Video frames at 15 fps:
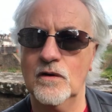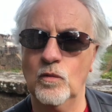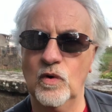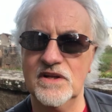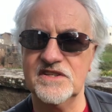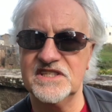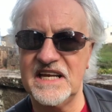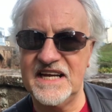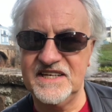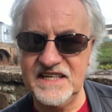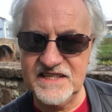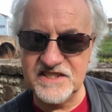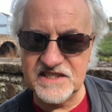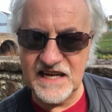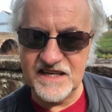Once at
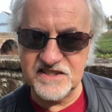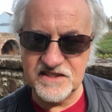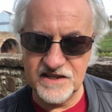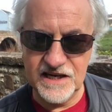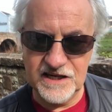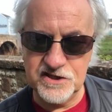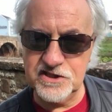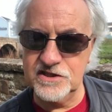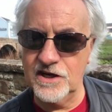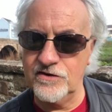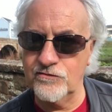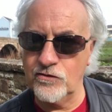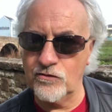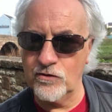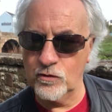his destination
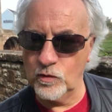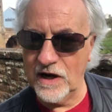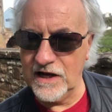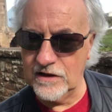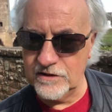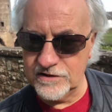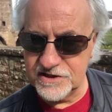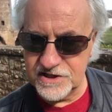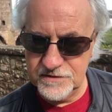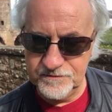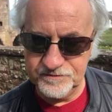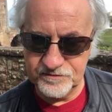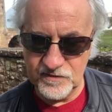in rural Wales,